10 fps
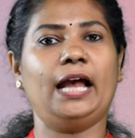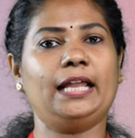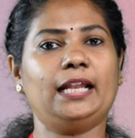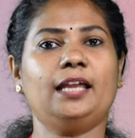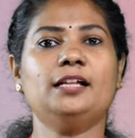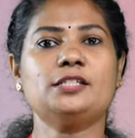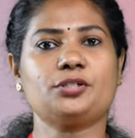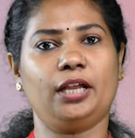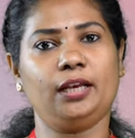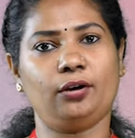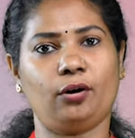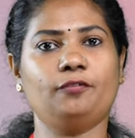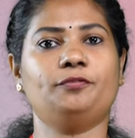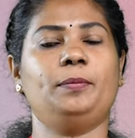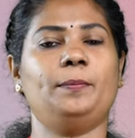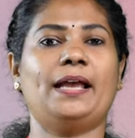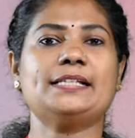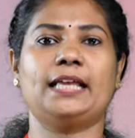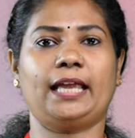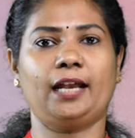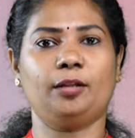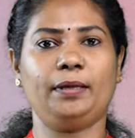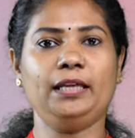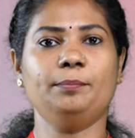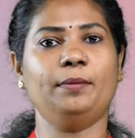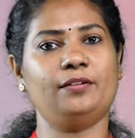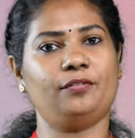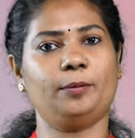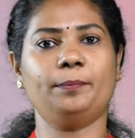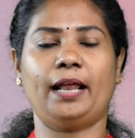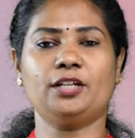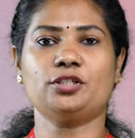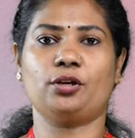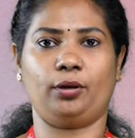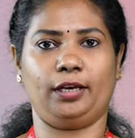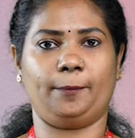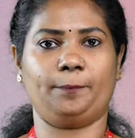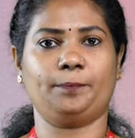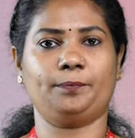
an IELTS trainer of BeMax Academy, Mevaram branch, Kollam.